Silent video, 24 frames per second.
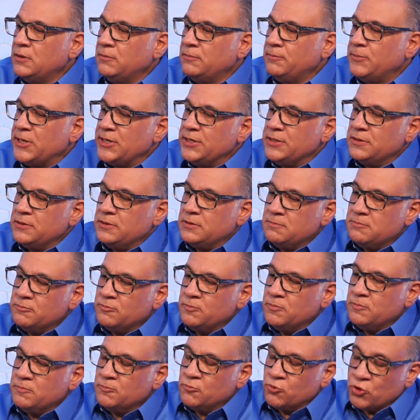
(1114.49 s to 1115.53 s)
by
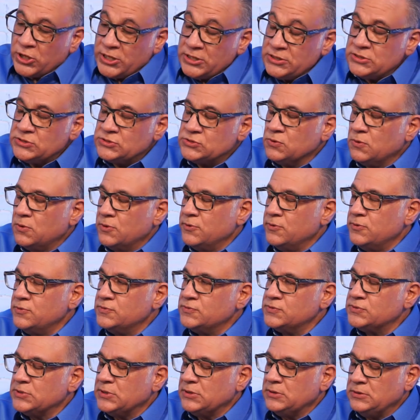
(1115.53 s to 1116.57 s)
brain
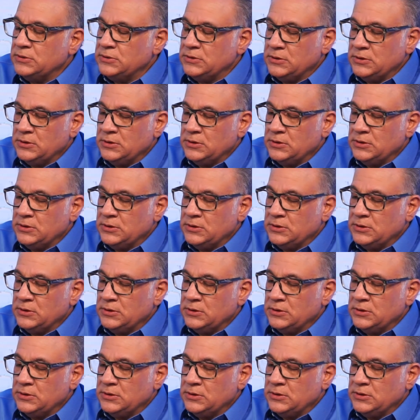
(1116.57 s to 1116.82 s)
disorders and,